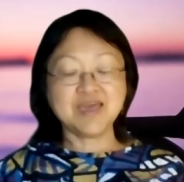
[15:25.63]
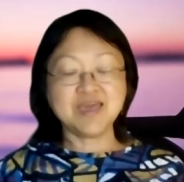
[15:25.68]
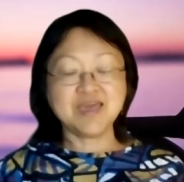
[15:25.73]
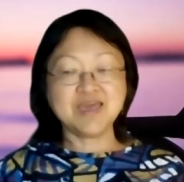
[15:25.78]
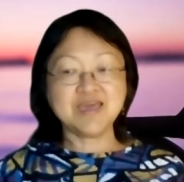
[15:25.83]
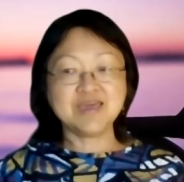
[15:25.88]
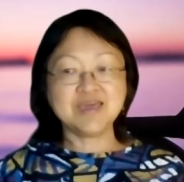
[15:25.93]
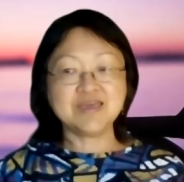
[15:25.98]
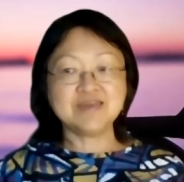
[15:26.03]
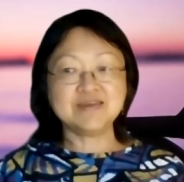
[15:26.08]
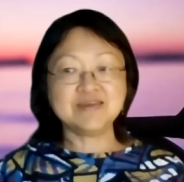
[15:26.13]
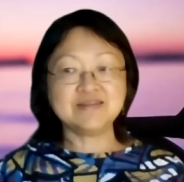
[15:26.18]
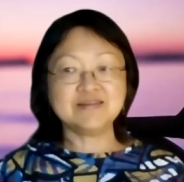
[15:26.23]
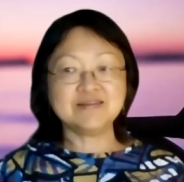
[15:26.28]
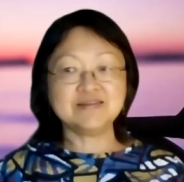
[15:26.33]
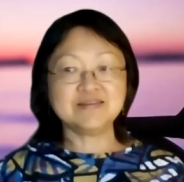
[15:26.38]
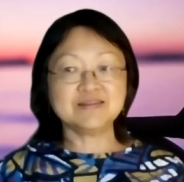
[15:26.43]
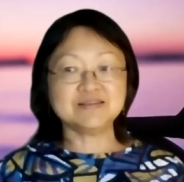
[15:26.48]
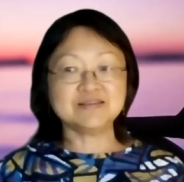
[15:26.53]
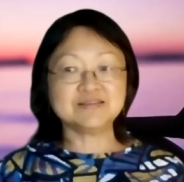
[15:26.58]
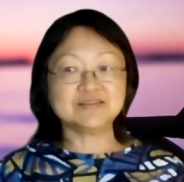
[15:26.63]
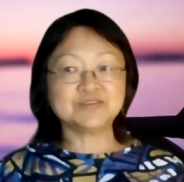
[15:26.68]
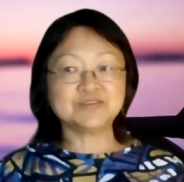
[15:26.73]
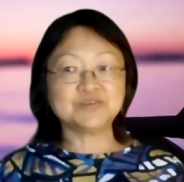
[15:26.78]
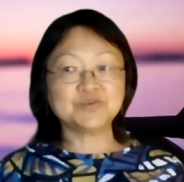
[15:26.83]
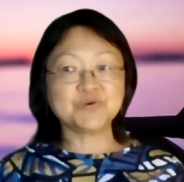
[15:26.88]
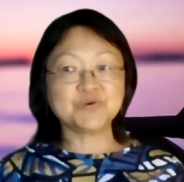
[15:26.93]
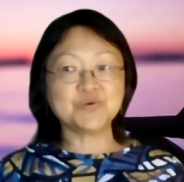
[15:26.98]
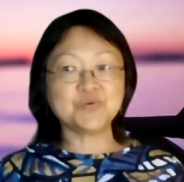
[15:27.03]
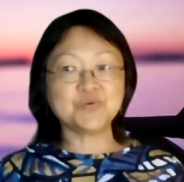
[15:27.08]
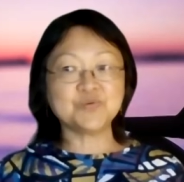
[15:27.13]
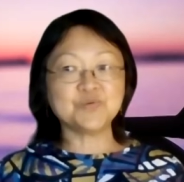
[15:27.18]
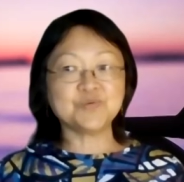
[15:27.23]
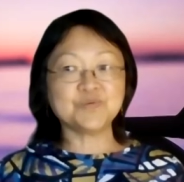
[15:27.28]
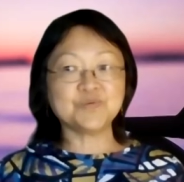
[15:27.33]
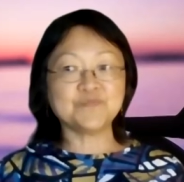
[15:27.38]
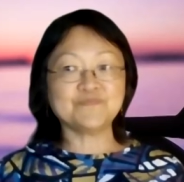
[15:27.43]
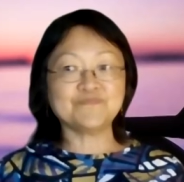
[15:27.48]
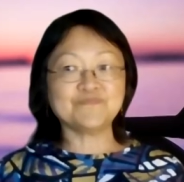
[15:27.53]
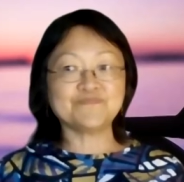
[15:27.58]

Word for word: And so